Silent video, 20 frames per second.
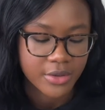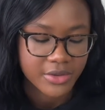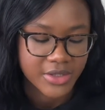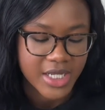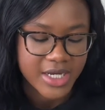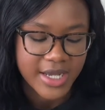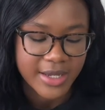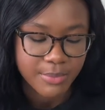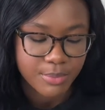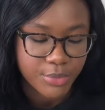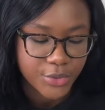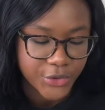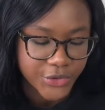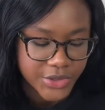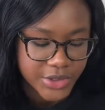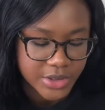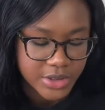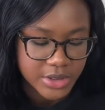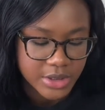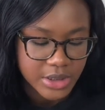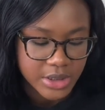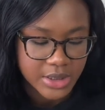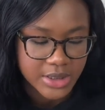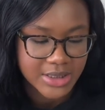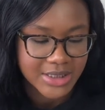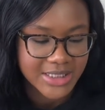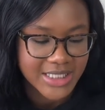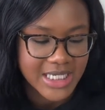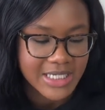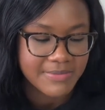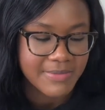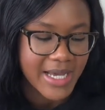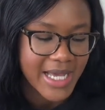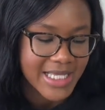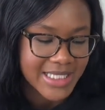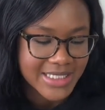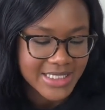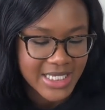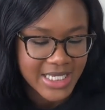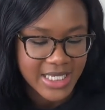that I put day by
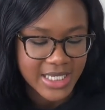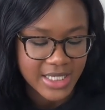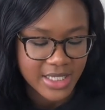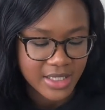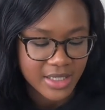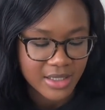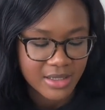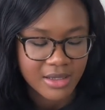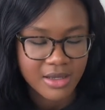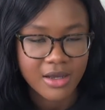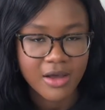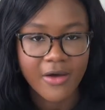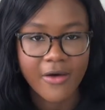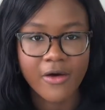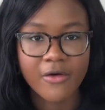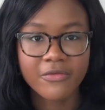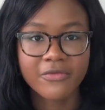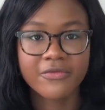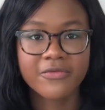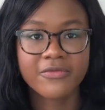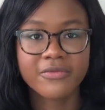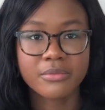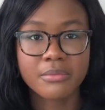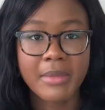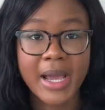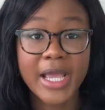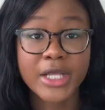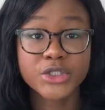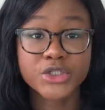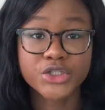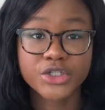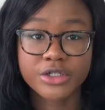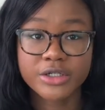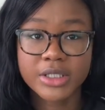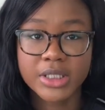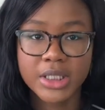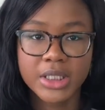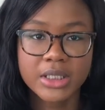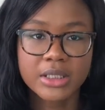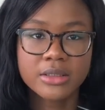day of my
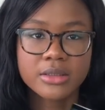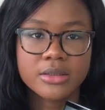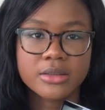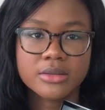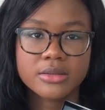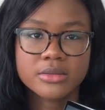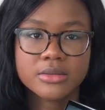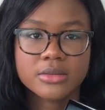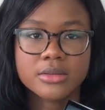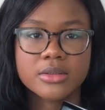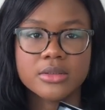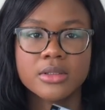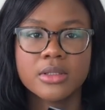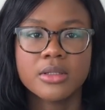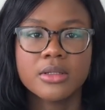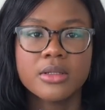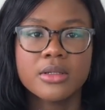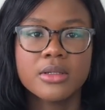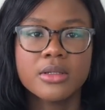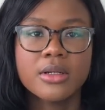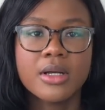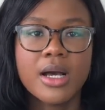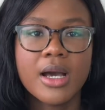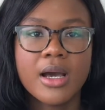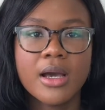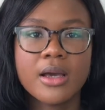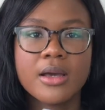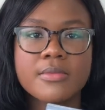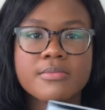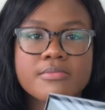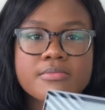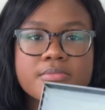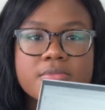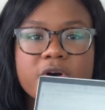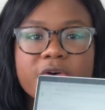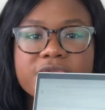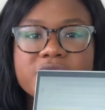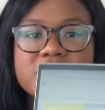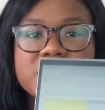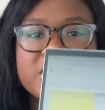journey
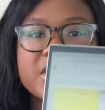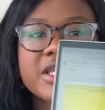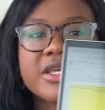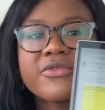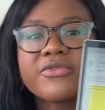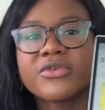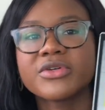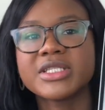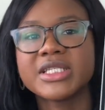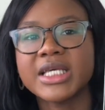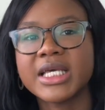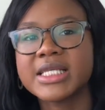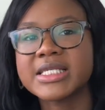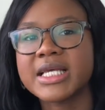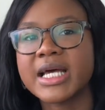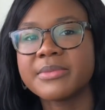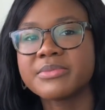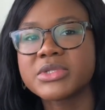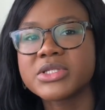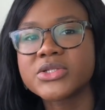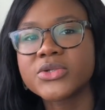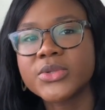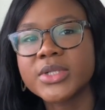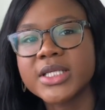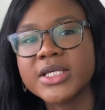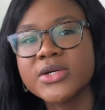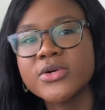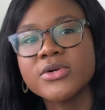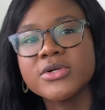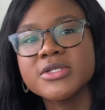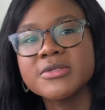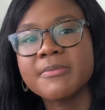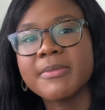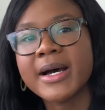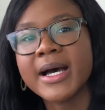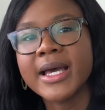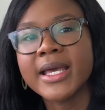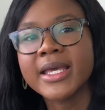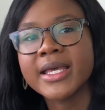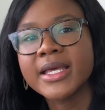of studying for the exam. So it goes
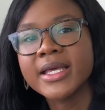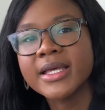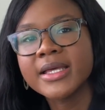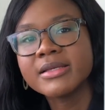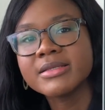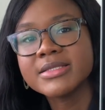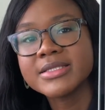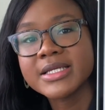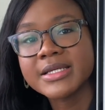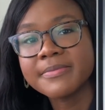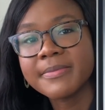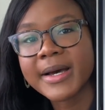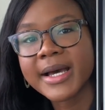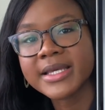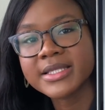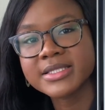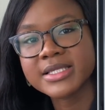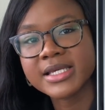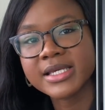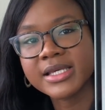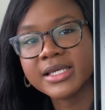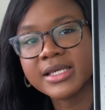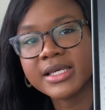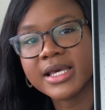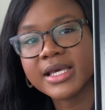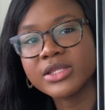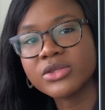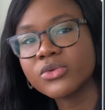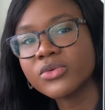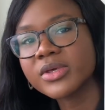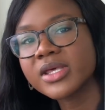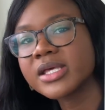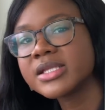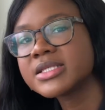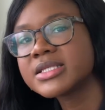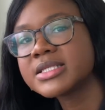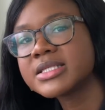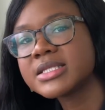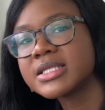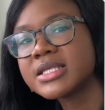by day, and you can
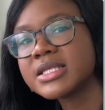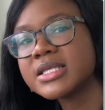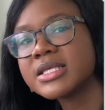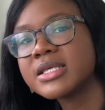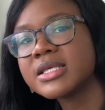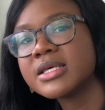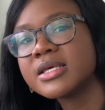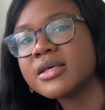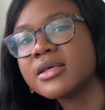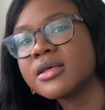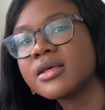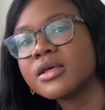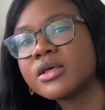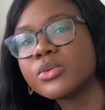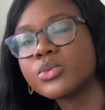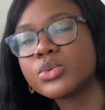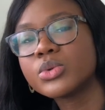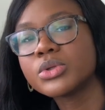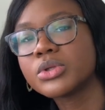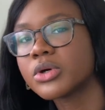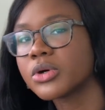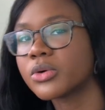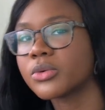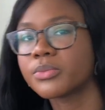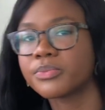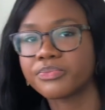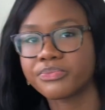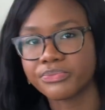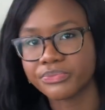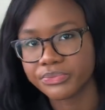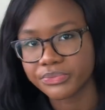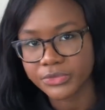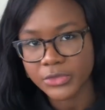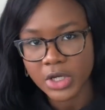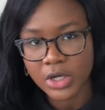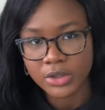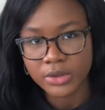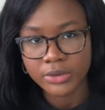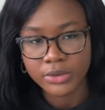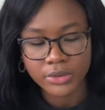see, you know,
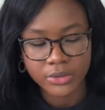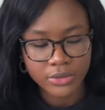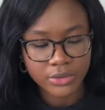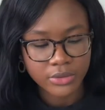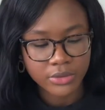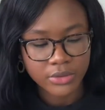on